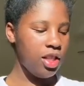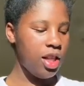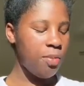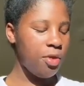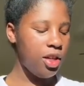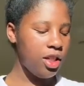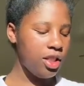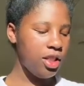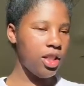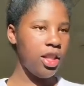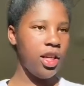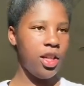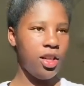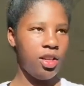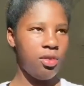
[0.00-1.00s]
it's not because of
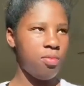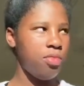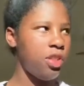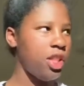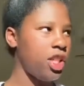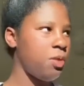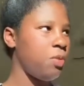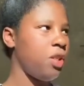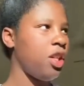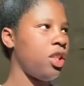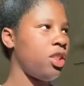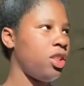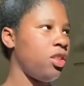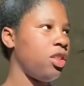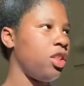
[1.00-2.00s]
the hair company. It's
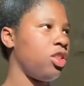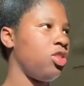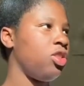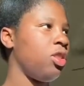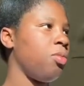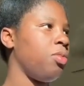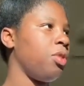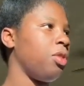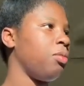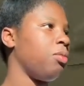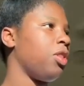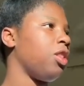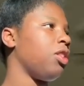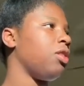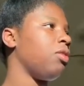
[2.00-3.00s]
because of the shipping
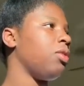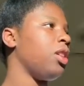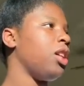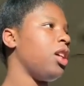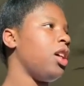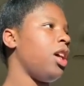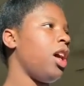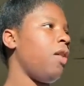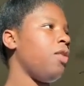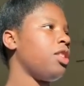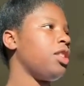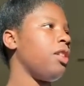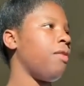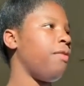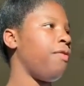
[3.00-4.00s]
part. I
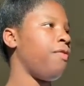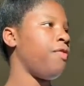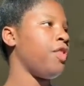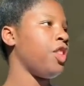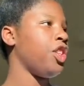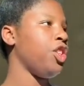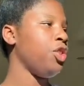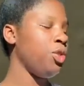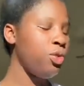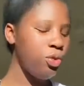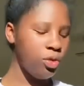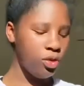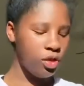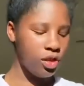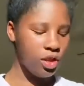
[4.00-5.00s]
was
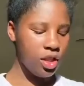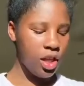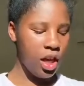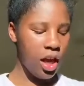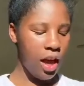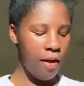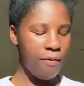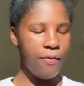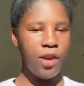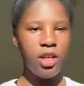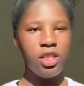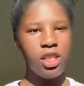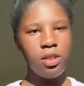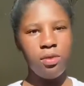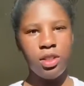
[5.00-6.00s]
confused. At
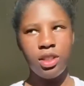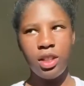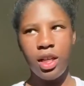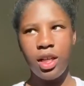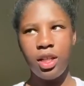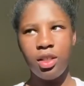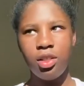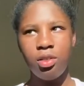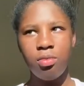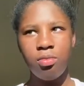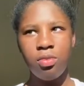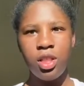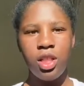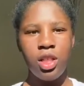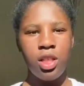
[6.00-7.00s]
first, it was like
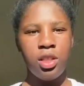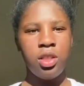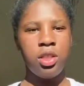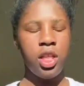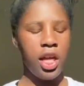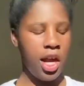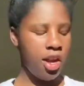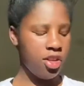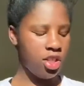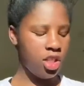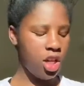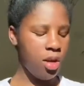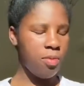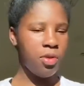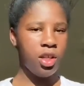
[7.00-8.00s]
the hair's
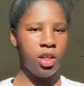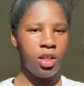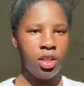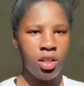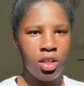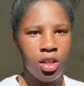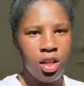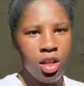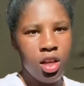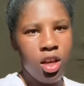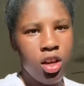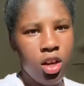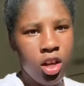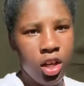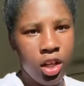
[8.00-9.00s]
coming
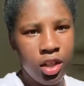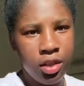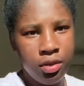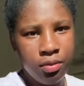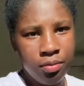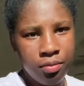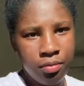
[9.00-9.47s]
on